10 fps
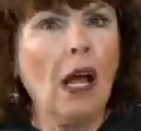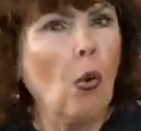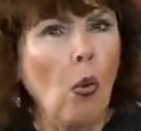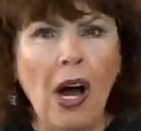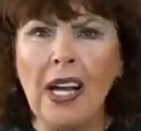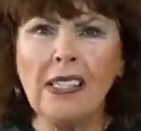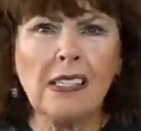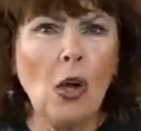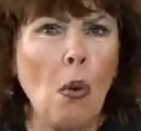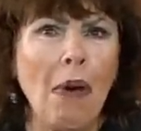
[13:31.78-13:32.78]
why
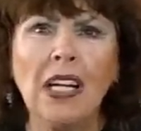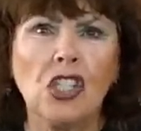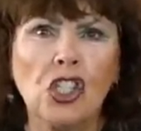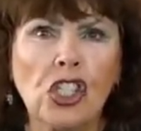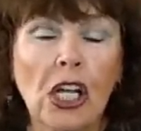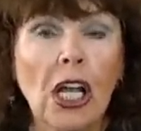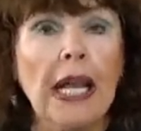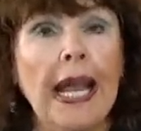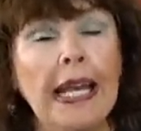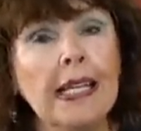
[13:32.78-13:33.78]
so much?
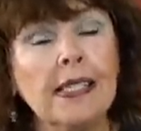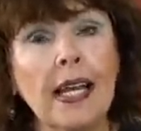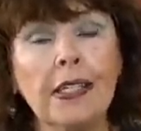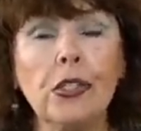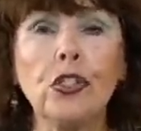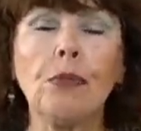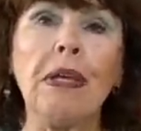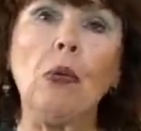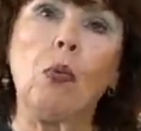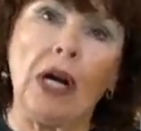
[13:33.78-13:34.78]
And his answer to
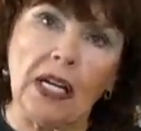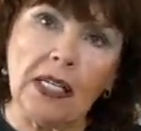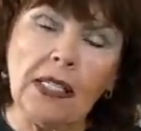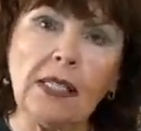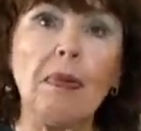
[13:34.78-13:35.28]
me was,